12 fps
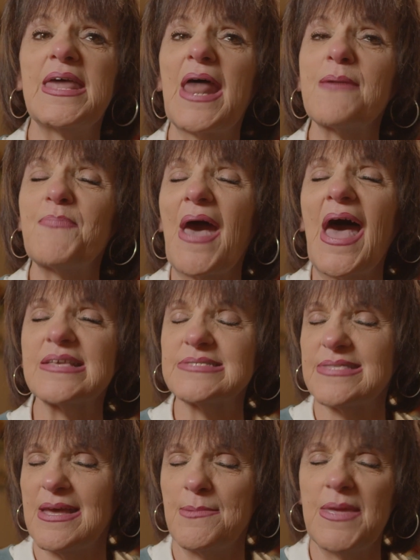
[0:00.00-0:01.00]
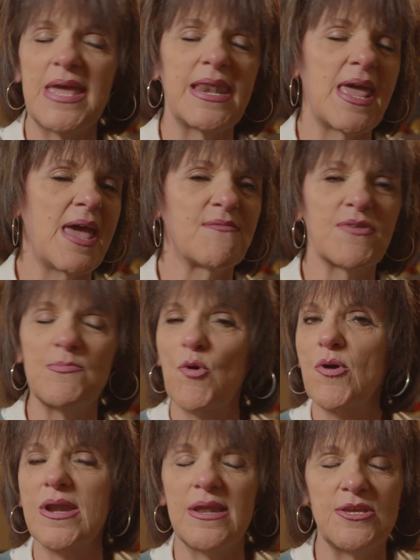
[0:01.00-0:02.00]
And I pass them, and every
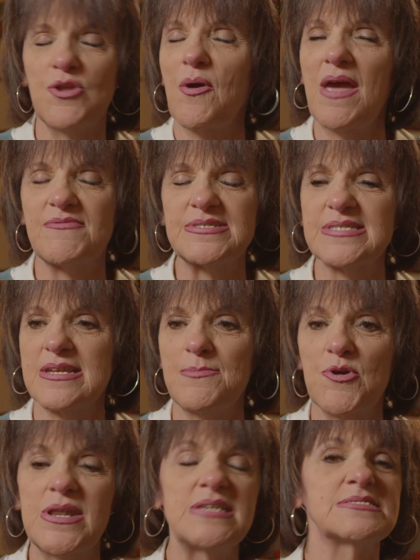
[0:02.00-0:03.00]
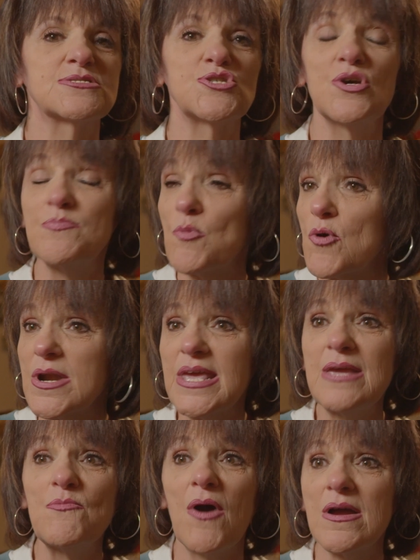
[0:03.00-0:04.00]
morning, you know, every Sunday morning, it's good
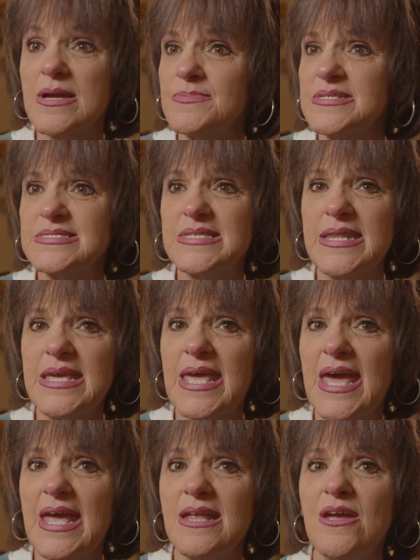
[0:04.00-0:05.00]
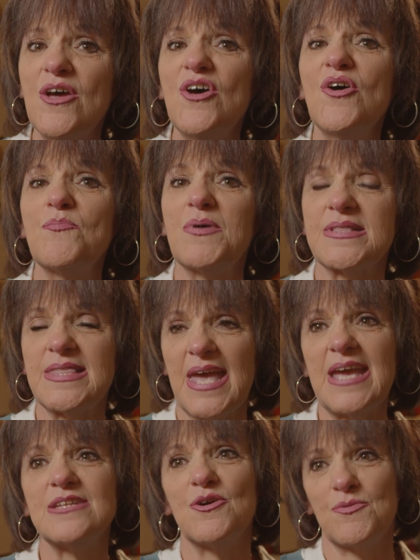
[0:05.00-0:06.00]
morning, welcome to Citygate, but
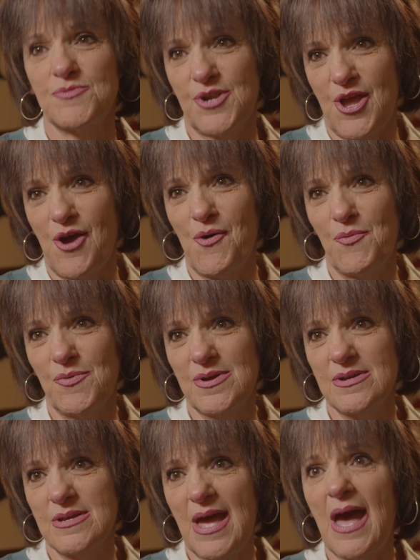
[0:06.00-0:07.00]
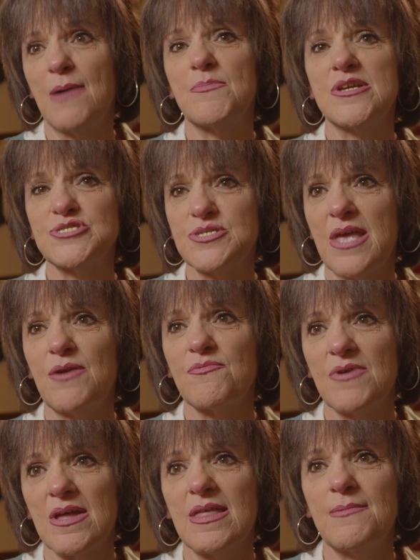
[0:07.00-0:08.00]
they don't know how much they
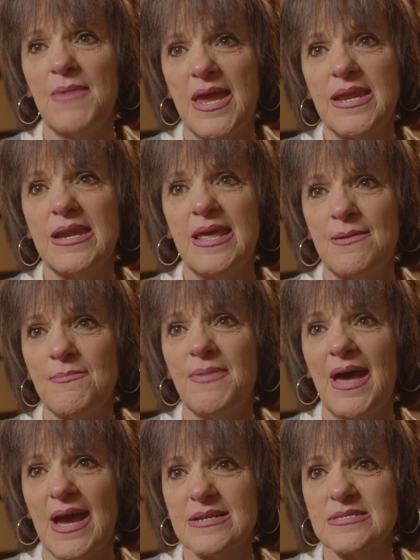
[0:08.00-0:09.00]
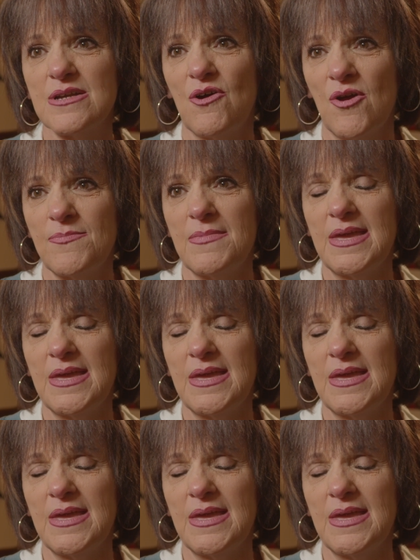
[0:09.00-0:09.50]
really made an impact on